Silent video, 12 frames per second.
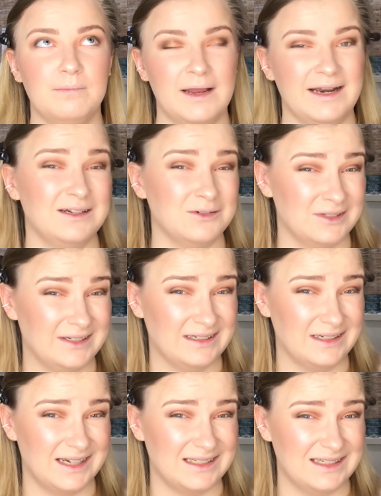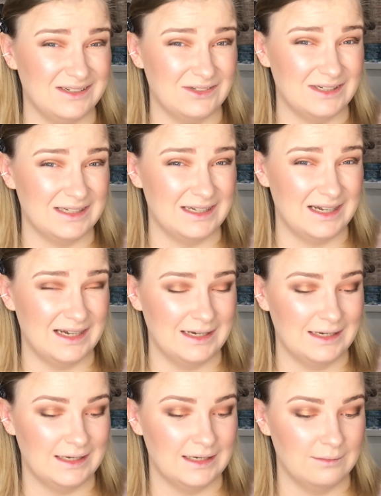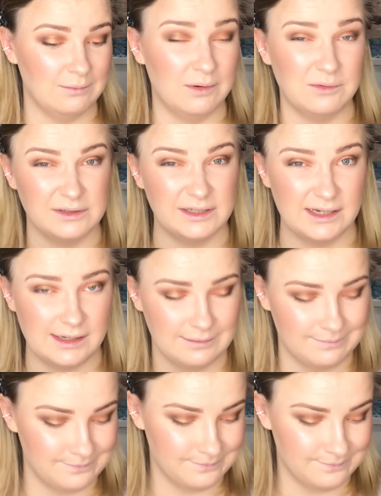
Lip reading: and I don't think I'll get to use it today, but we'll see.